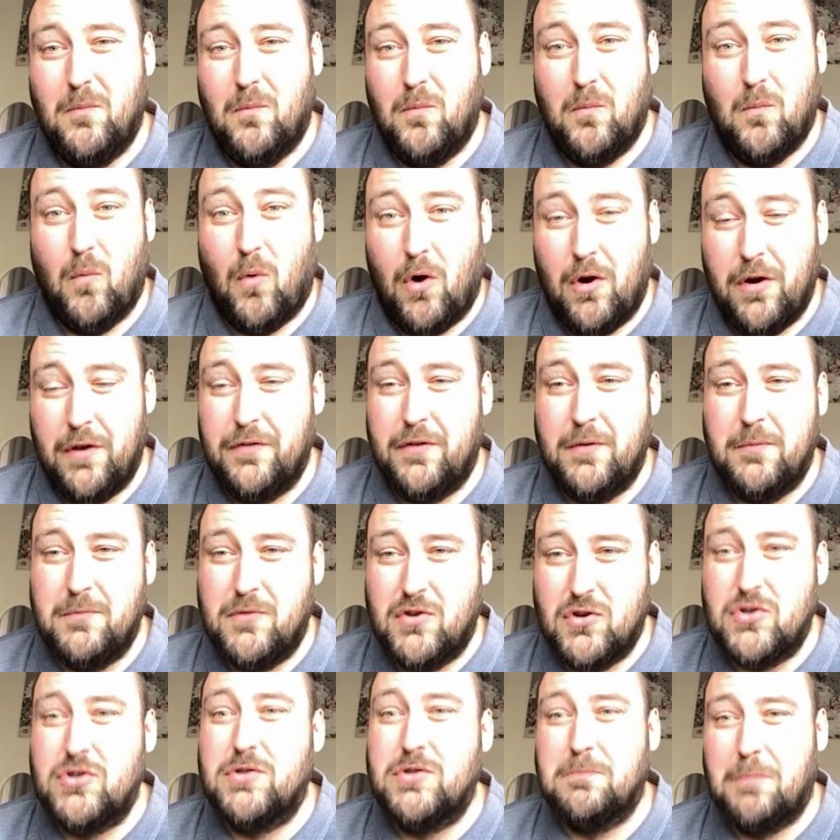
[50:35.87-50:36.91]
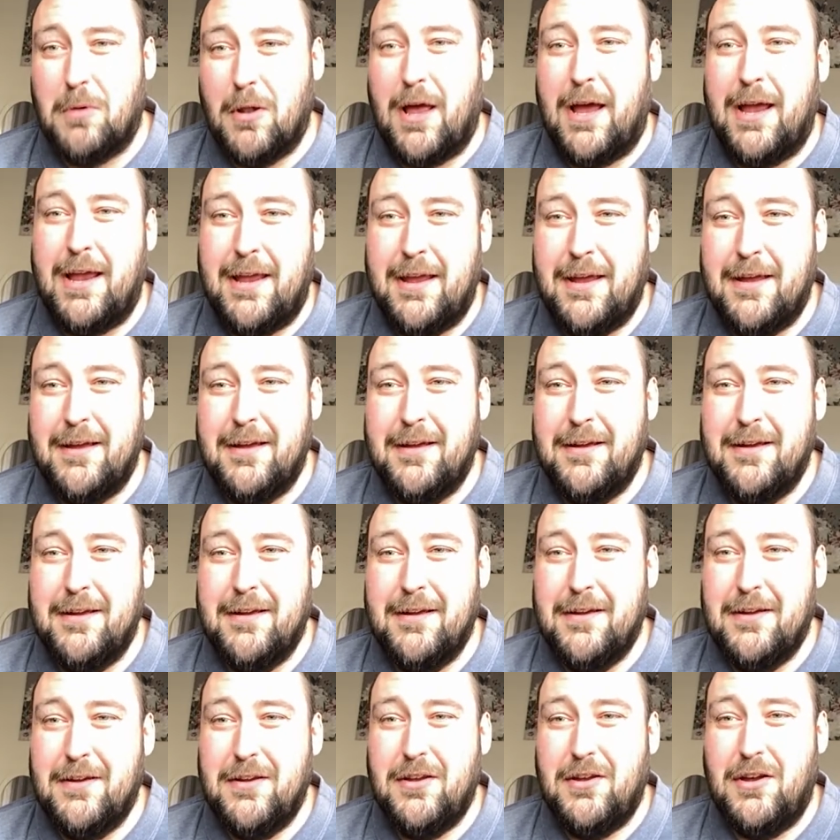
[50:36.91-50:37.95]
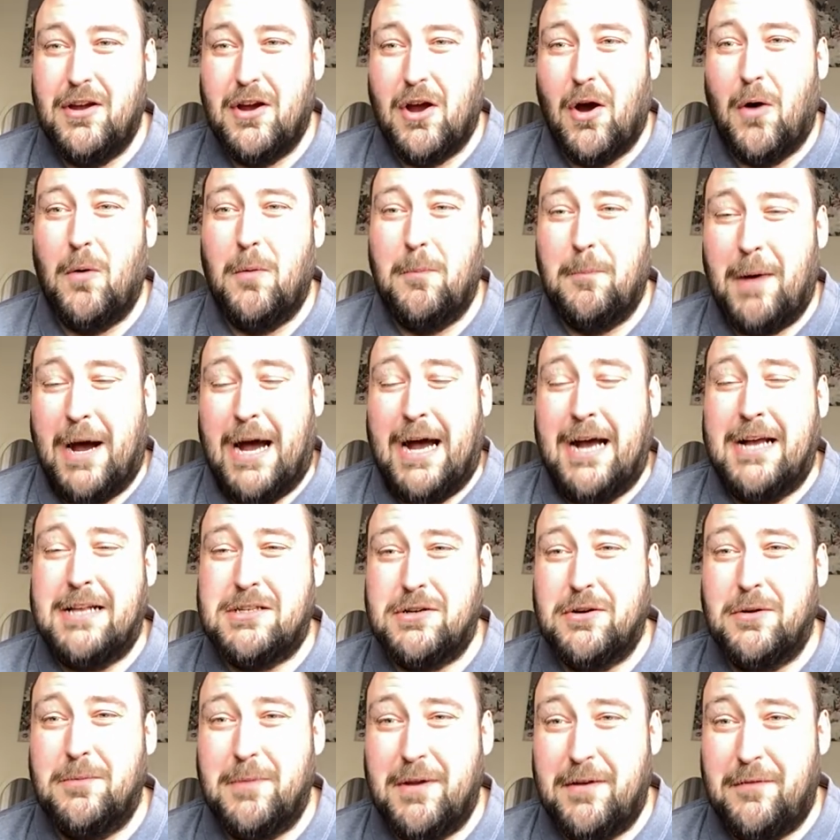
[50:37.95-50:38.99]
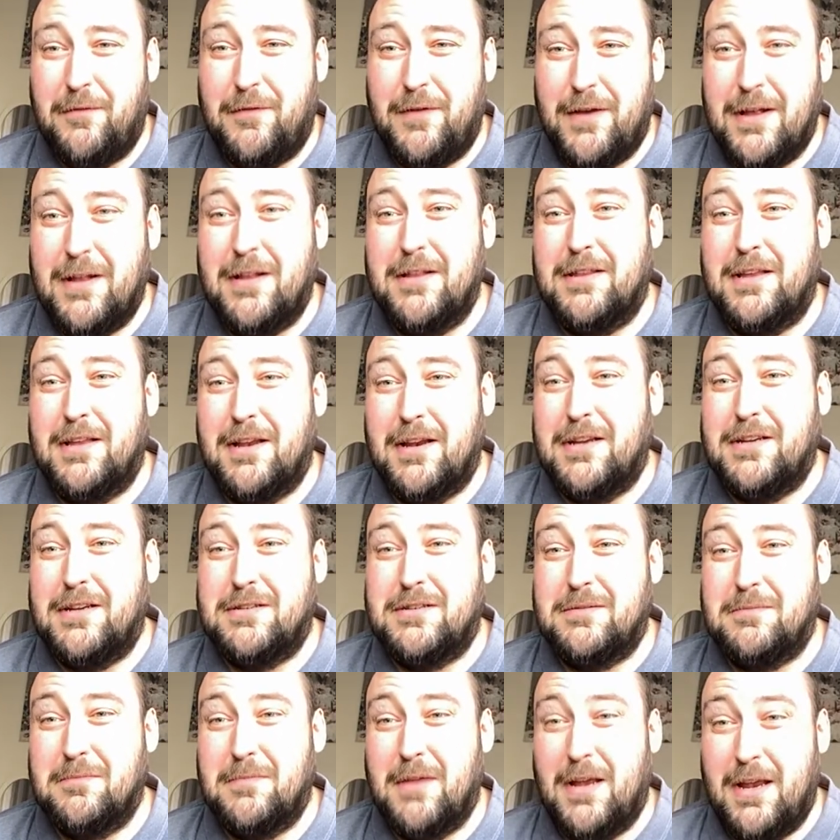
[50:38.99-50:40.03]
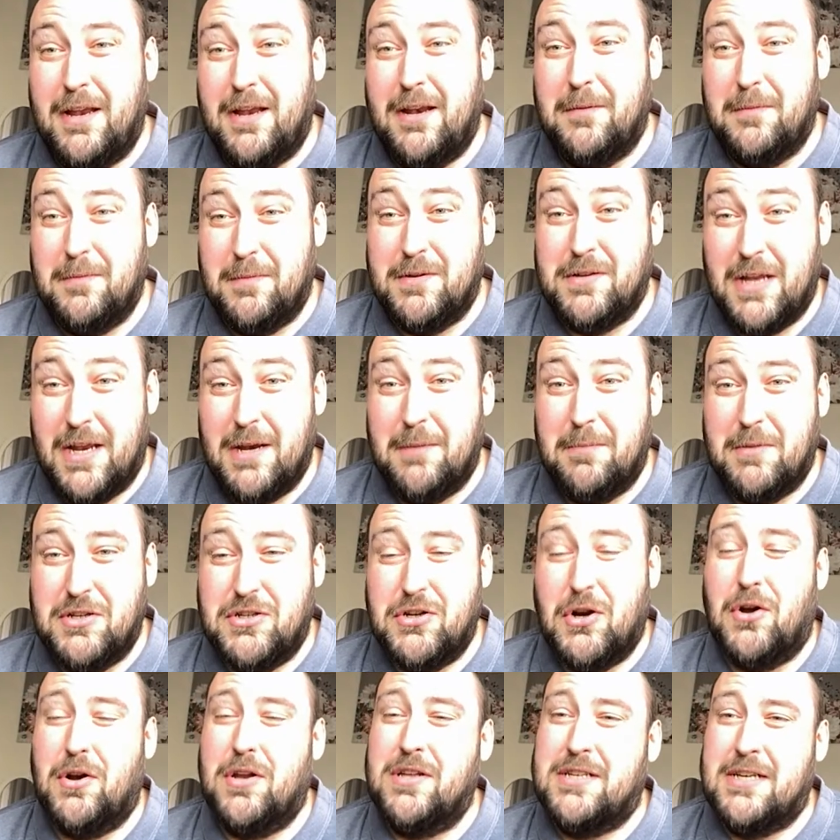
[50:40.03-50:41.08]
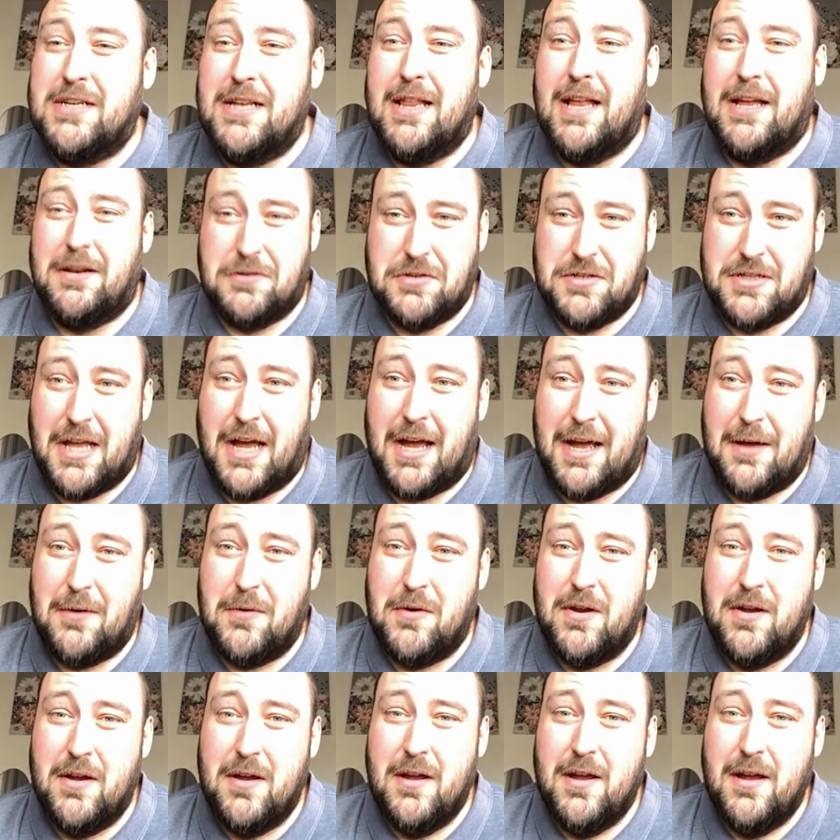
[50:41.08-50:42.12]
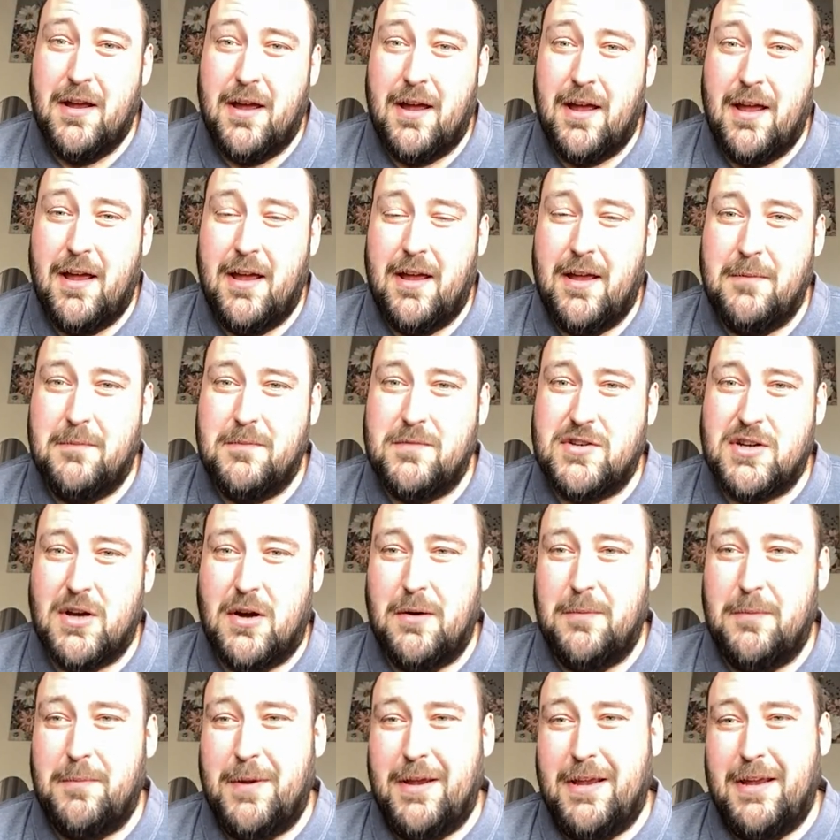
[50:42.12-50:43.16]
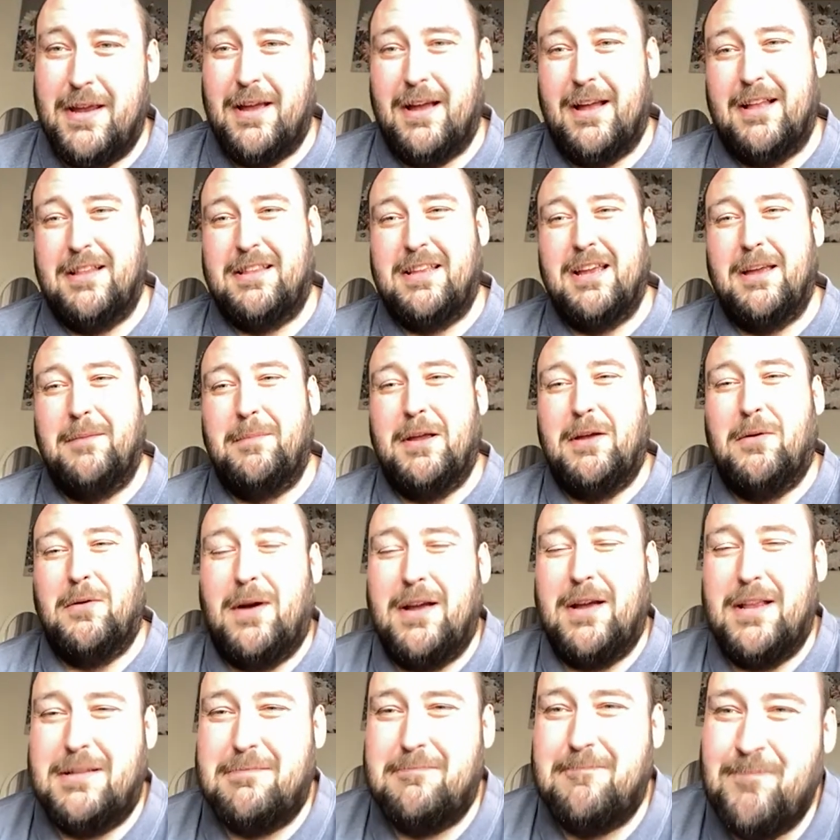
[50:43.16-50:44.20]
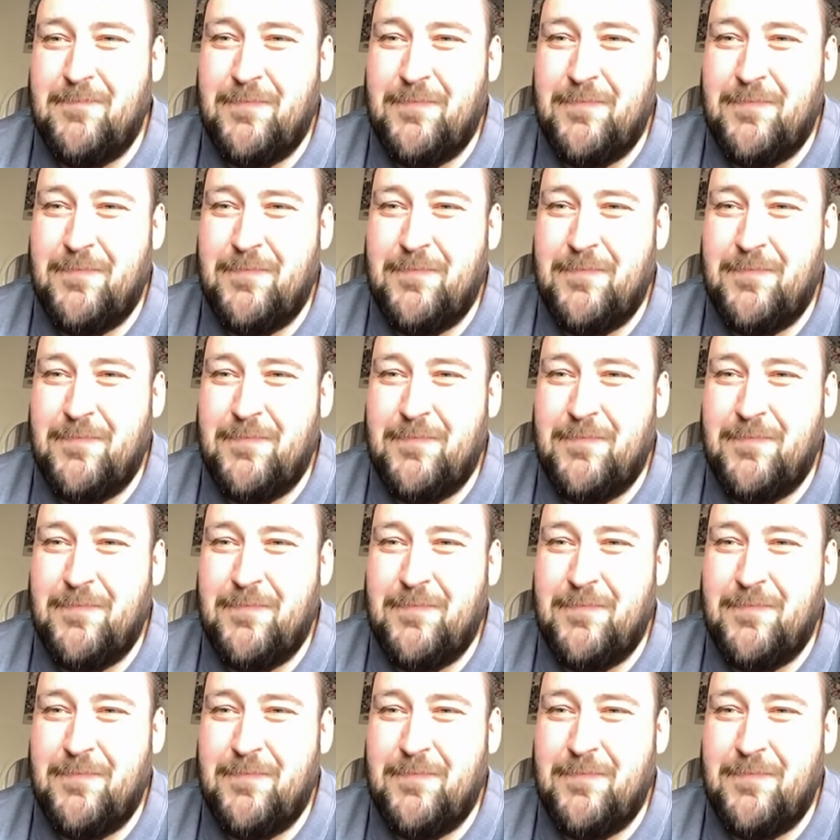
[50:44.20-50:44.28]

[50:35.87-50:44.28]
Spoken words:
one of them doesn't play, you're going back to a midfield that is in a majority let us down. So I think it'd be quite